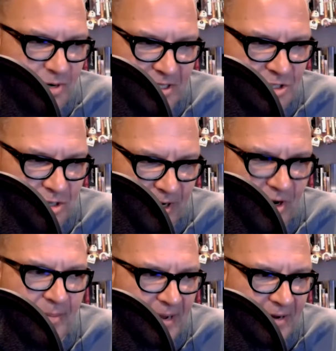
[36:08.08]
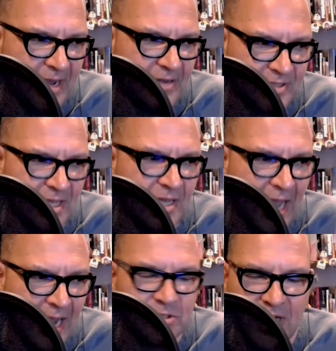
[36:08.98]
one of these German compound nouns. The
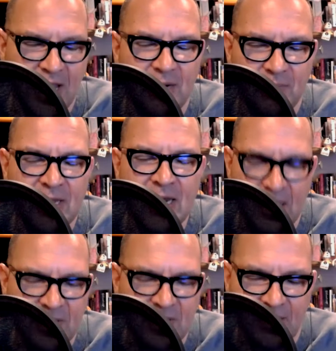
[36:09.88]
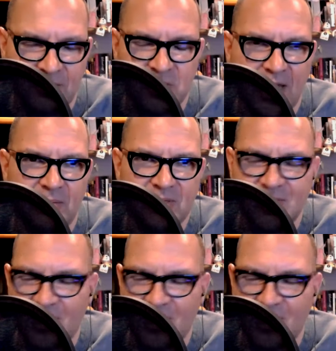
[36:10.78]
language academy, the name of the language academy is a